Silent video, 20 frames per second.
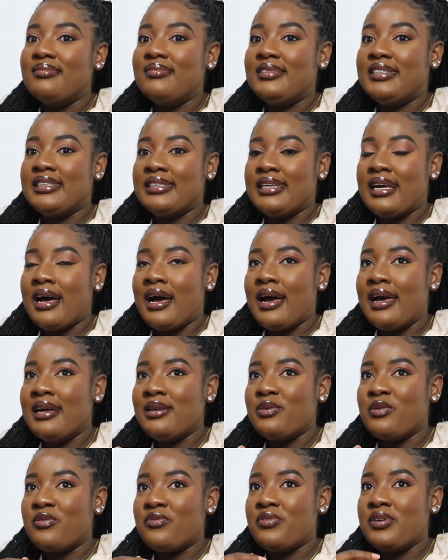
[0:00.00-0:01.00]
dinner,
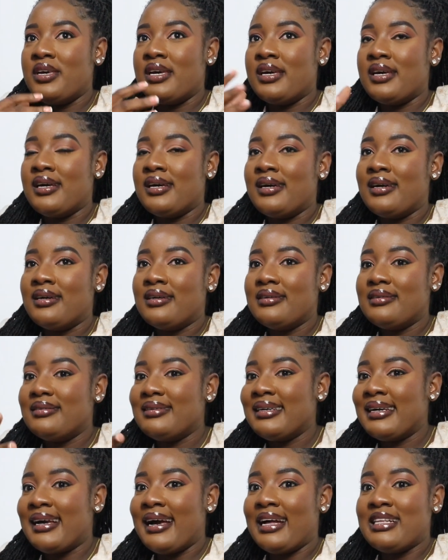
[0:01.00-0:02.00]
end of year
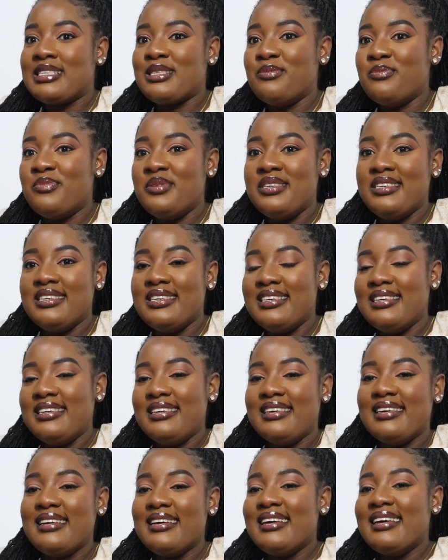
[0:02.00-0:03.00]

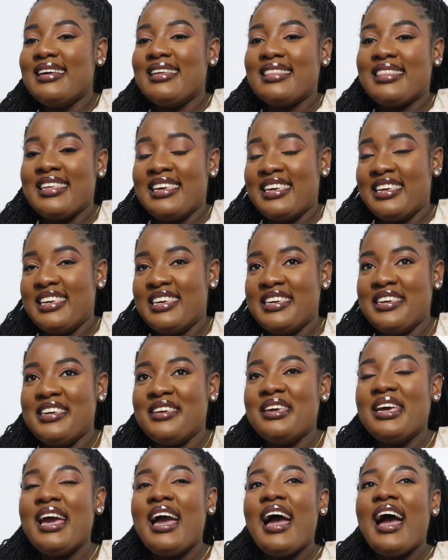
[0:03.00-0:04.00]
Gatsby
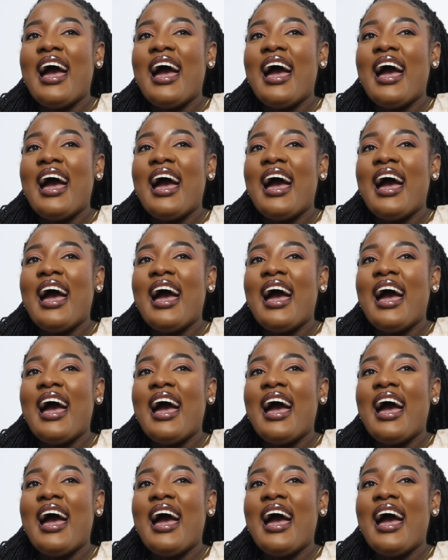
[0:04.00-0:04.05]
thingy,